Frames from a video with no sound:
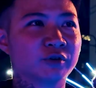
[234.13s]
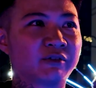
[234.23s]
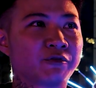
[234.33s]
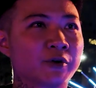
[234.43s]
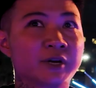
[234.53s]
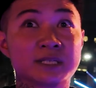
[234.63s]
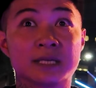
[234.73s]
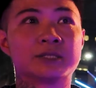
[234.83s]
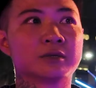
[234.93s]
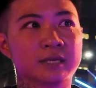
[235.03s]
for 4 years
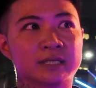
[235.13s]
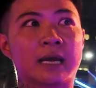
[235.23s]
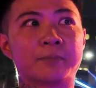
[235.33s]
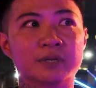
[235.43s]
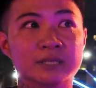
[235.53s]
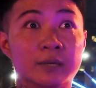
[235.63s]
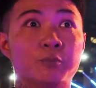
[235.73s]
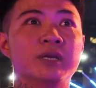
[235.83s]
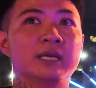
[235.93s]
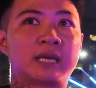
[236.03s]
until this happened. And
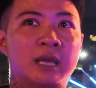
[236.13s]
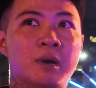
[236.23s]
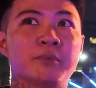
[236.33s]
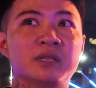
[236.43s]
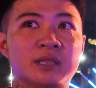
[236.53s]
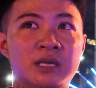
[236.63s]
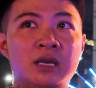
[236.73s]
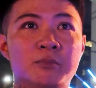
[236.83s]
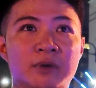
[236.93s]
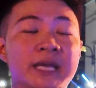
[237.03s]
when they came out with the
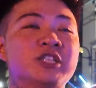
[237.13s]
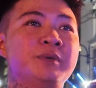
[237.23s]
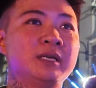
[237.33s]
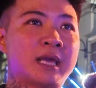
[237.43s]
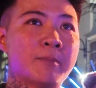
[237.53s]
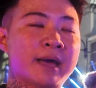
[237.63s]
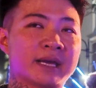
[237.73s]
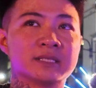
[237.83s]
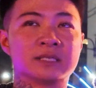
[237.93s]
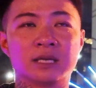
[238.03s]
theme, NHB came back
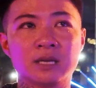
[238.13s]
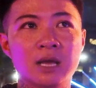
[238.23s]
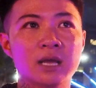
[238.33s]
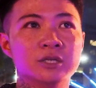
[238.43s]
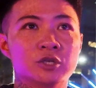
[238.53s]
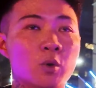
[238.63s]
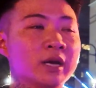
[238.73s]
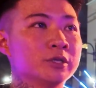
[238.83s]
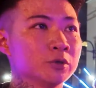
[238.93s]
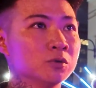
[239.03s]
and said, do you want
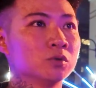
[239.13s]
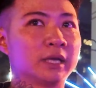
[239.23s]
to do